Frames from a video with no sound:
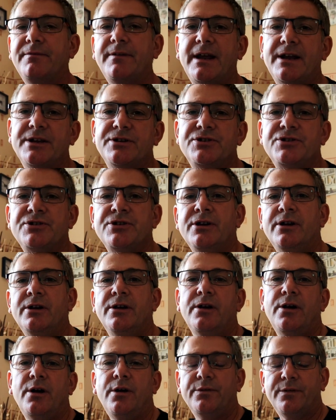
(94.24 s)
flash
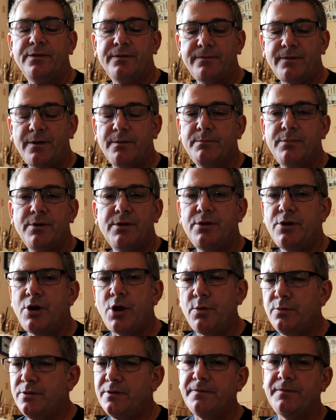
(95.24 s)
on the front, but
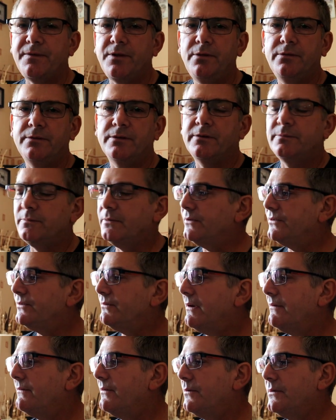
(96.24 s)
no diffusers
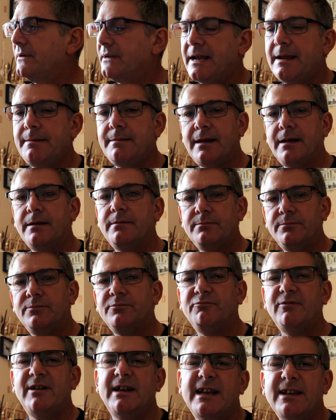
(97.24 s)
whatsoever. I want to keep that
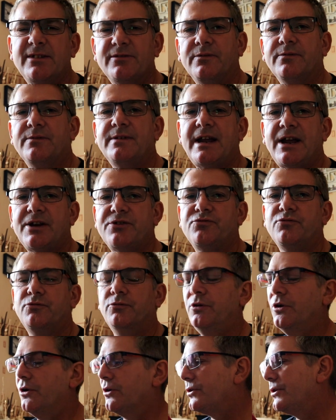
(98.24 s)
really sort of natural
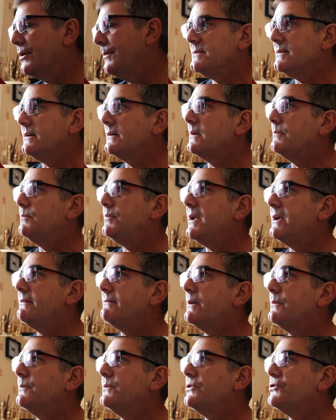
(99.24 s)
look. So I'm going to play
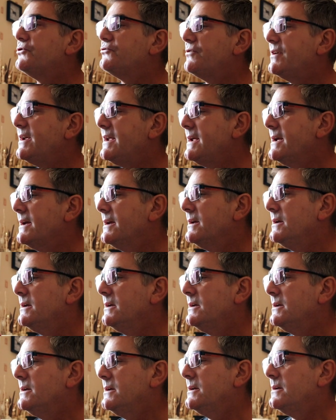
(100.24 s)
around with the tree,
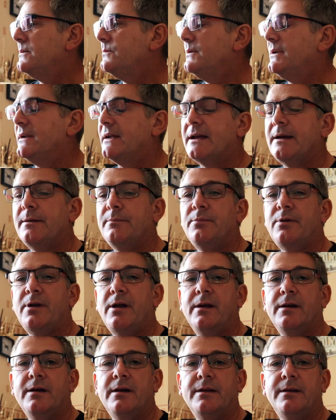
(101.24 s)
with the
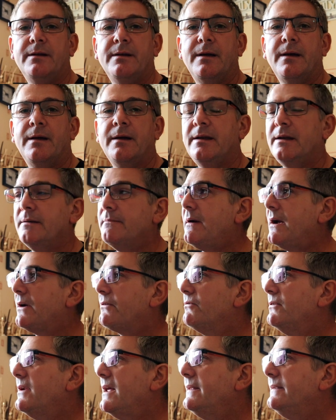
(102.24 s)
camera and, uh, and the
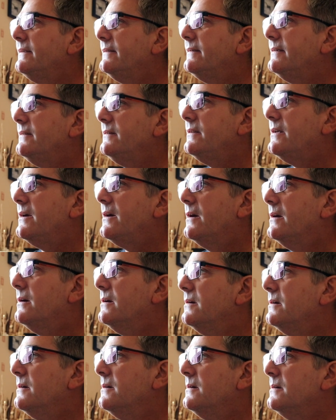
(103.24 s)
macro lens, and uh,
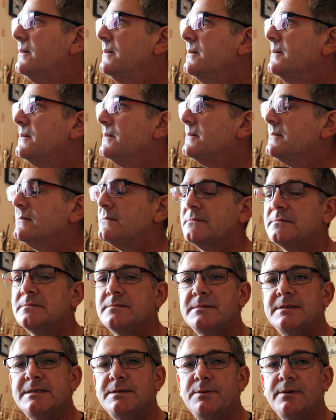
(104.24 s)

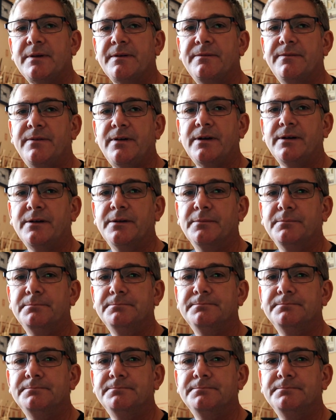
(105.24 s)
see what I can find.